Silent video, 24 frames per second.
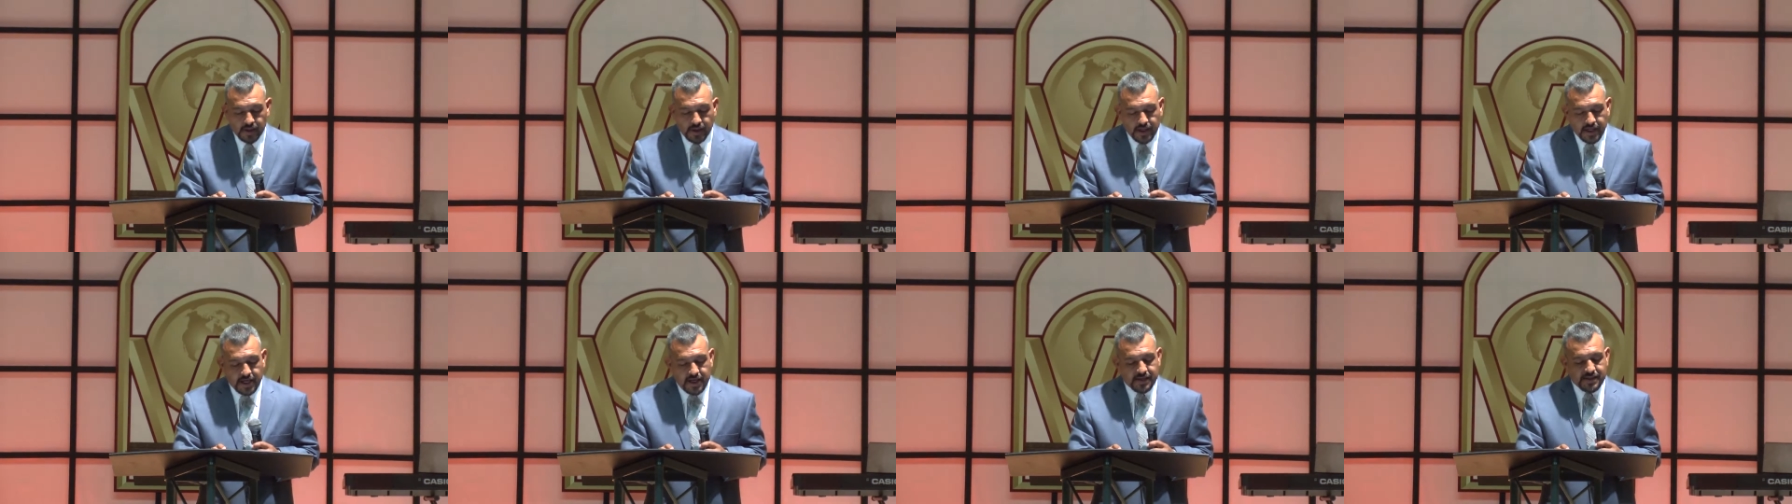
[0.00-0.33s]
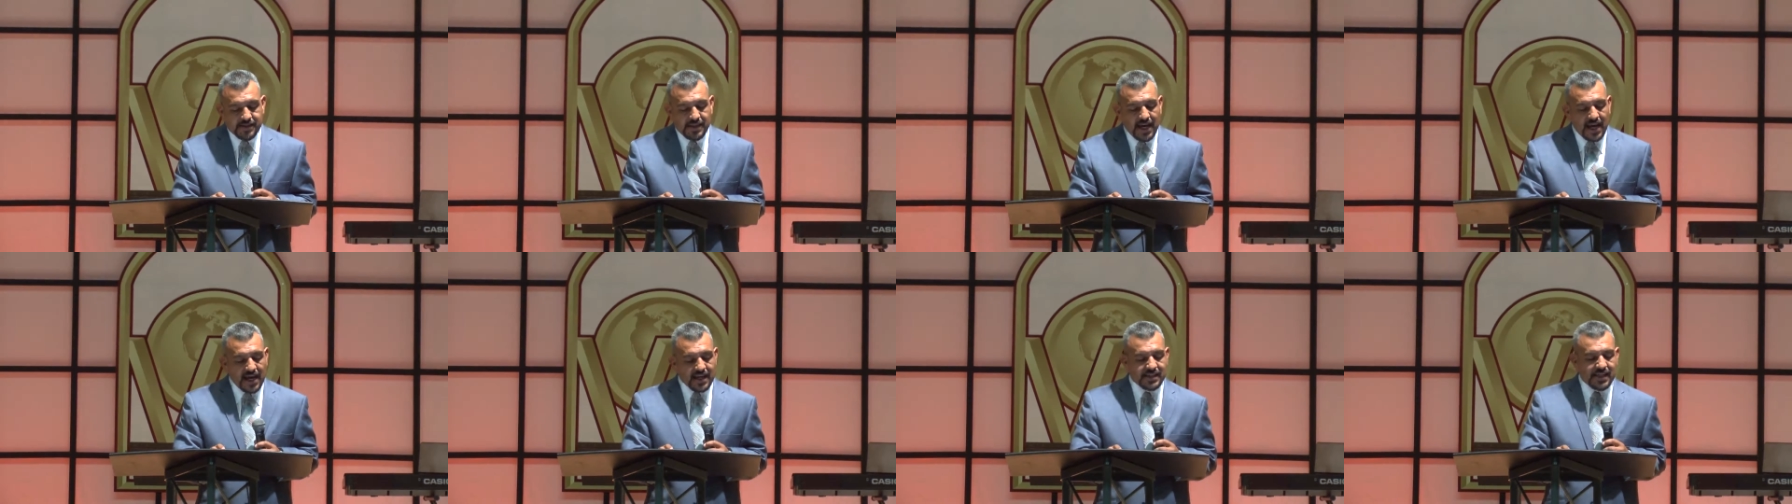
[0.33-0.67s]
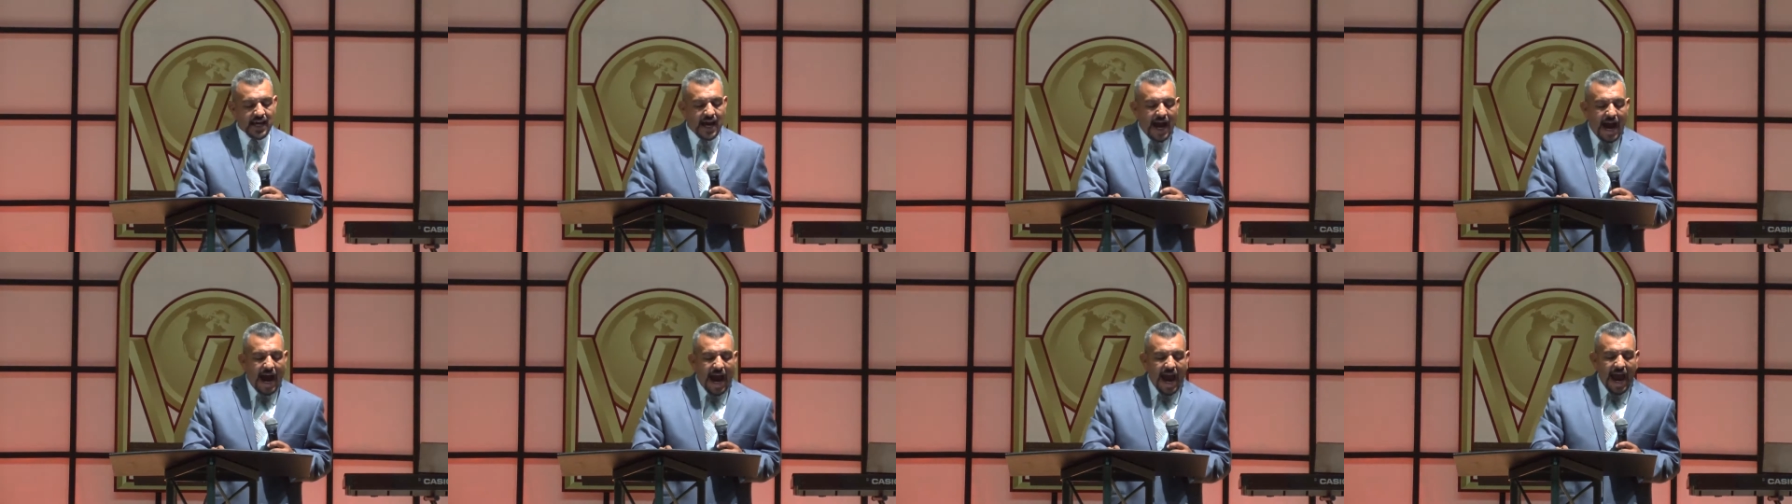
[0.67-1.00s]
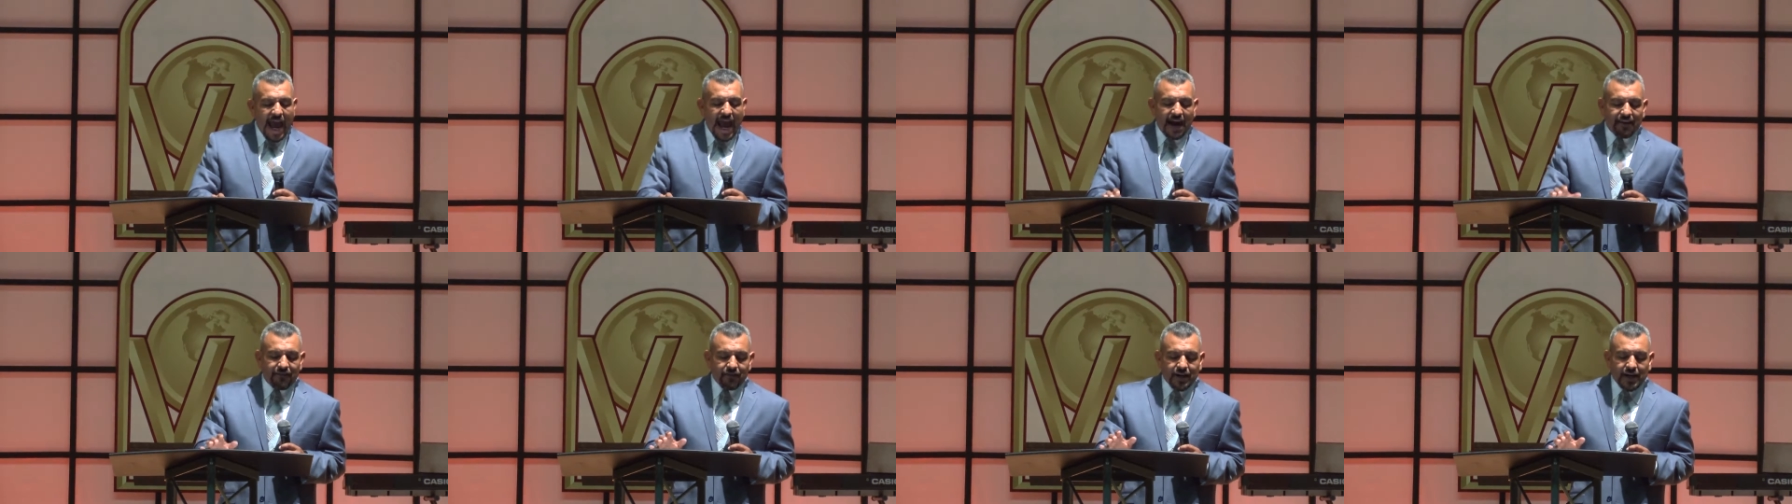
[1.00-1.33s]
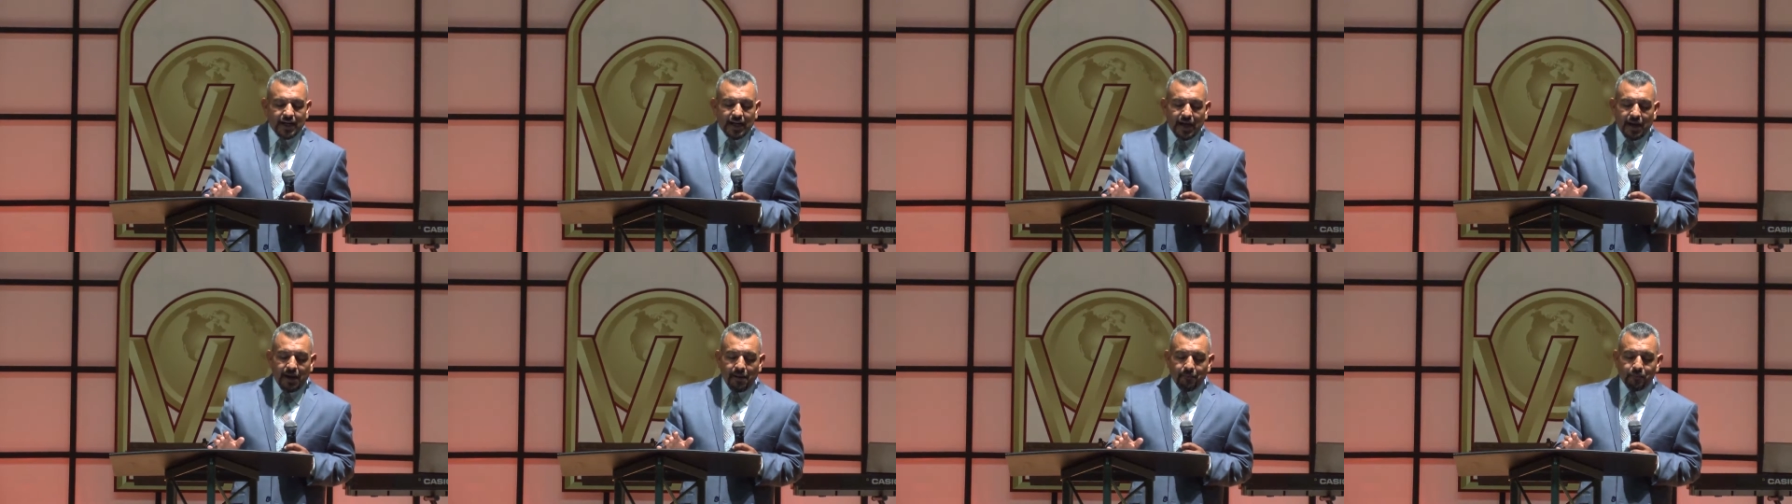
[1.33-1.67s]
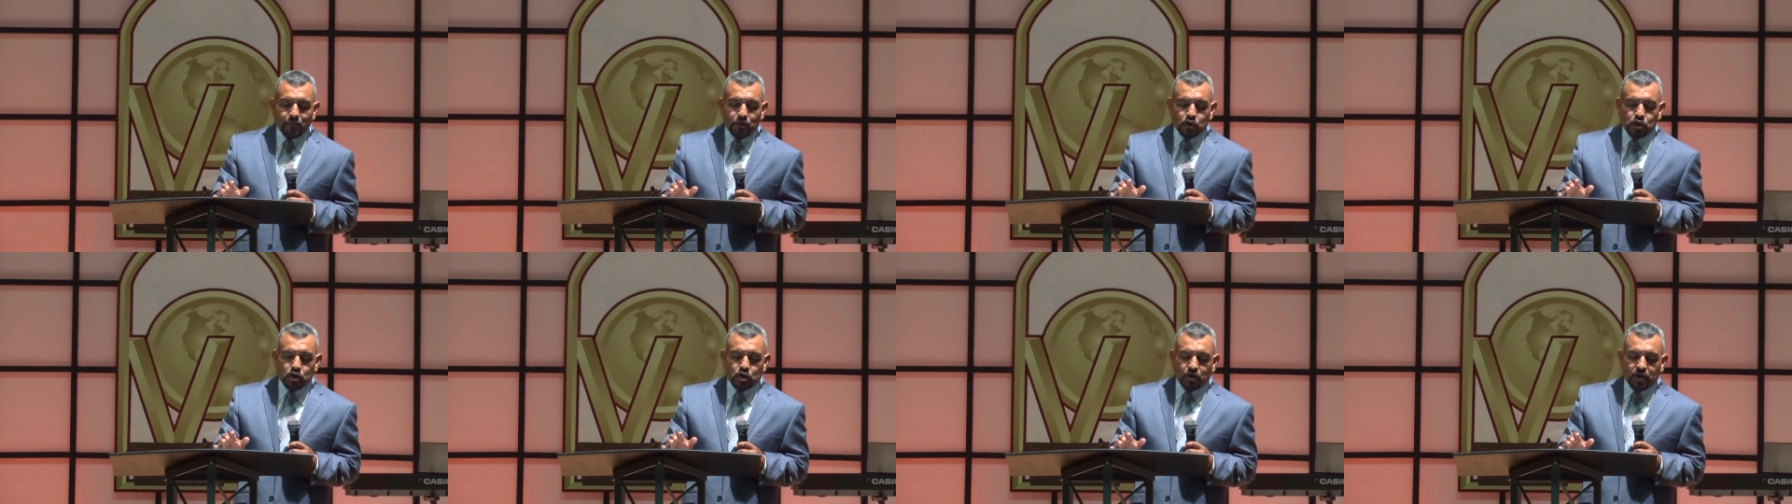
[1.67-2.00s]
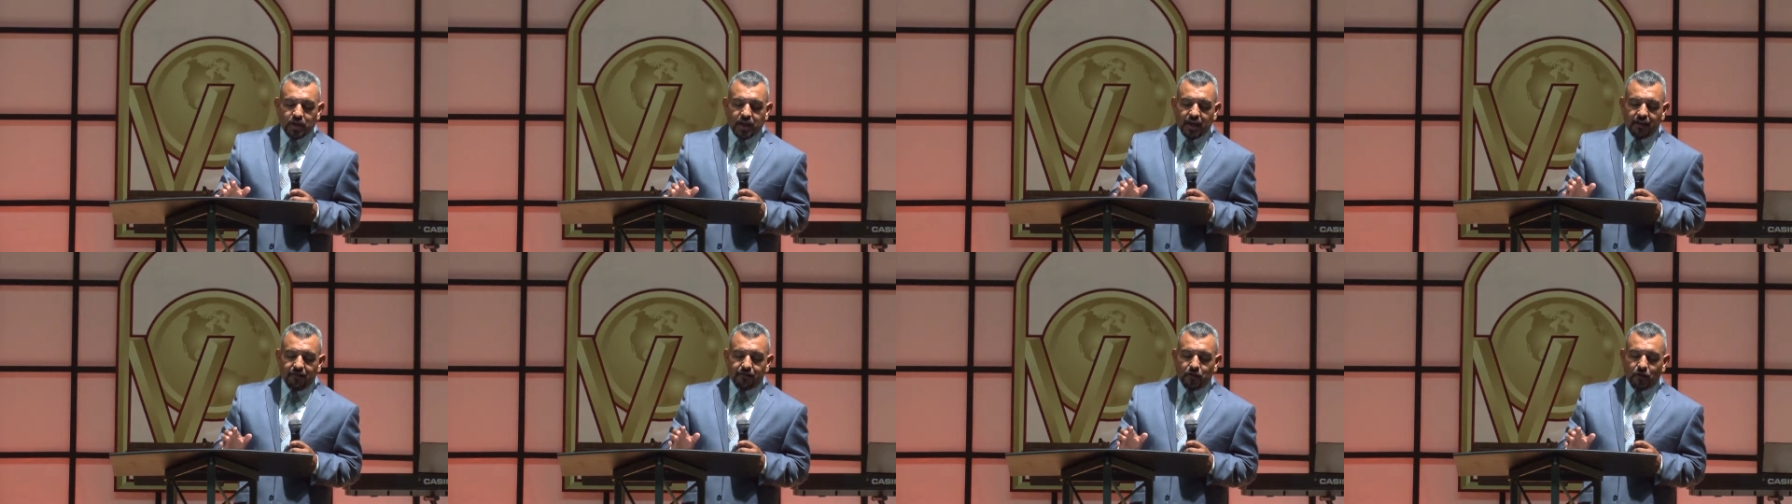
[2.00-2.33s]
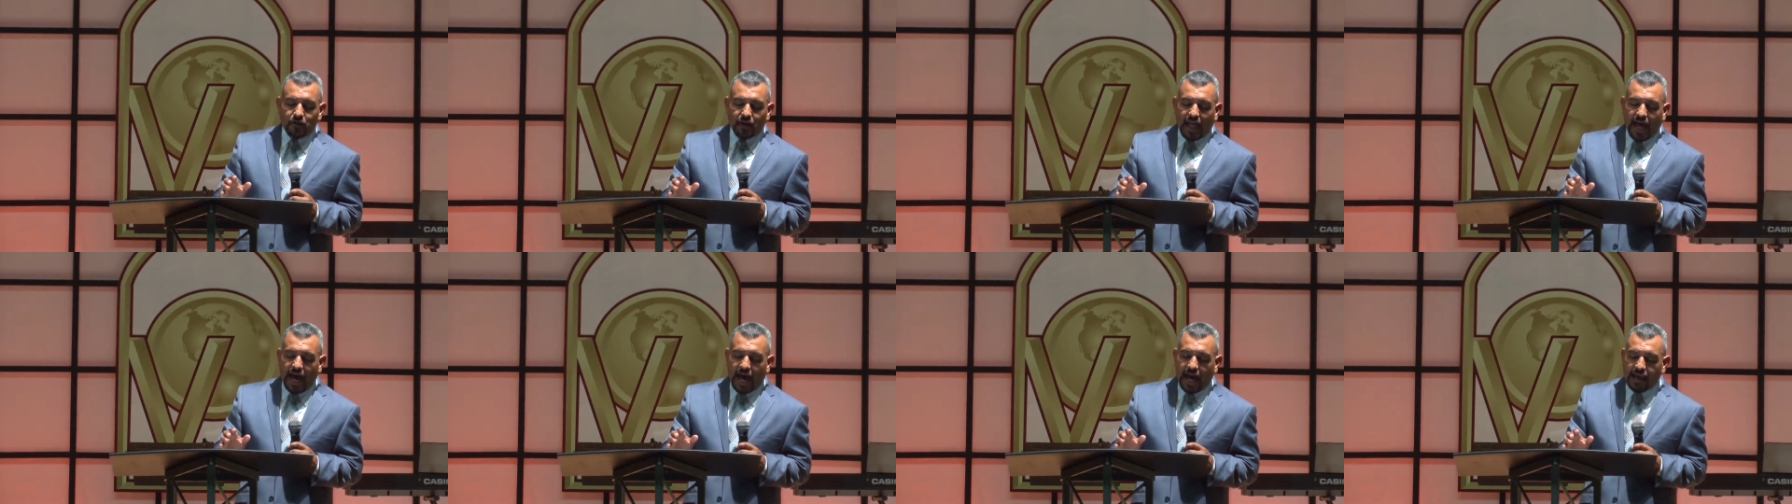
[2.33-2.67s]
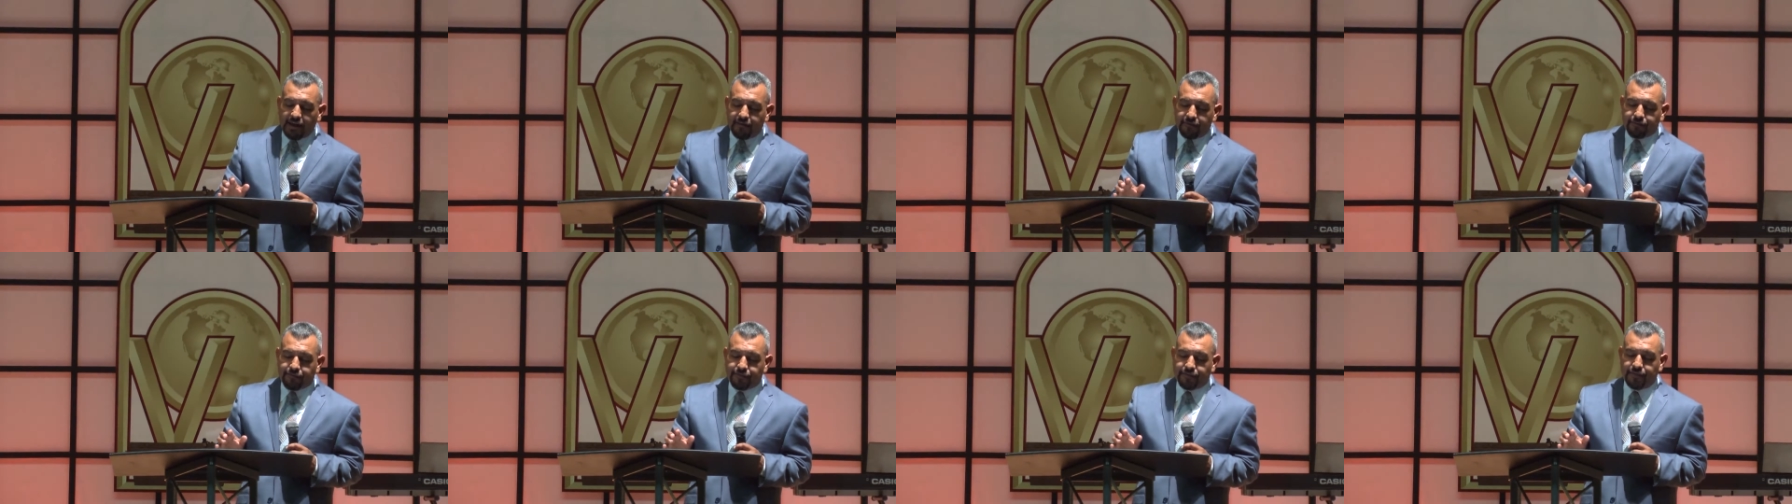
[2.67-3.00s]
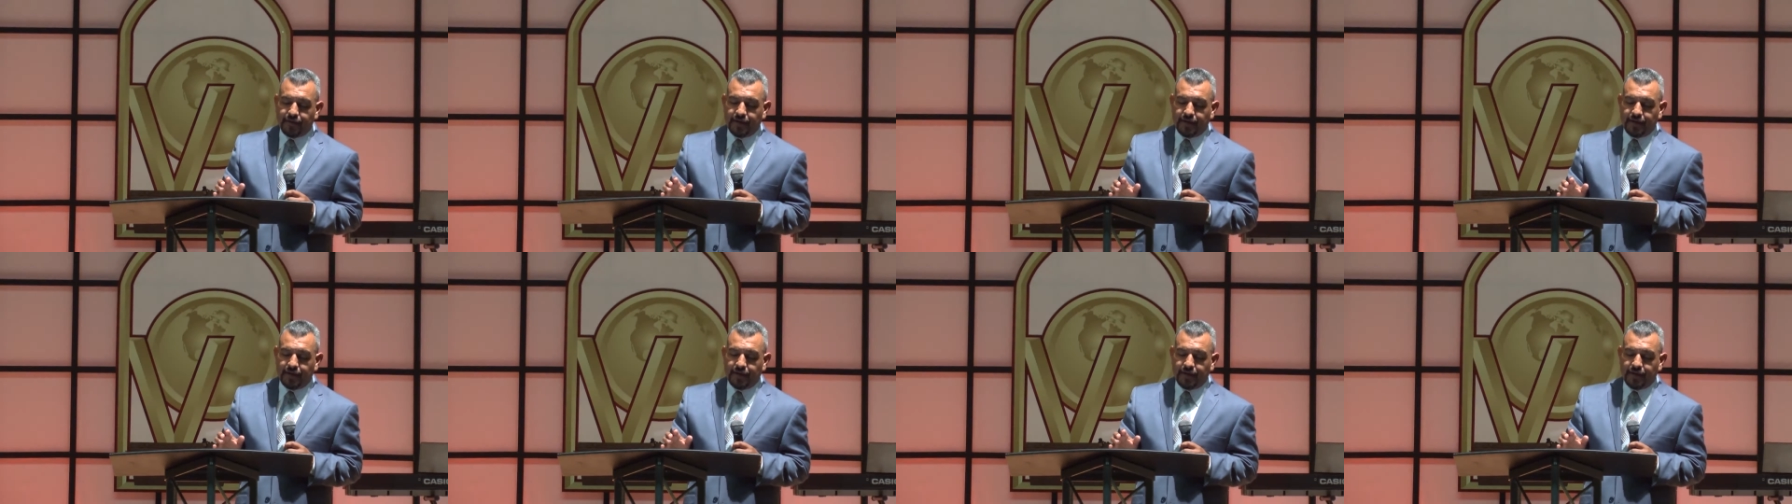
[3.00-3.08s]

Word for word: He says, I have come to give you life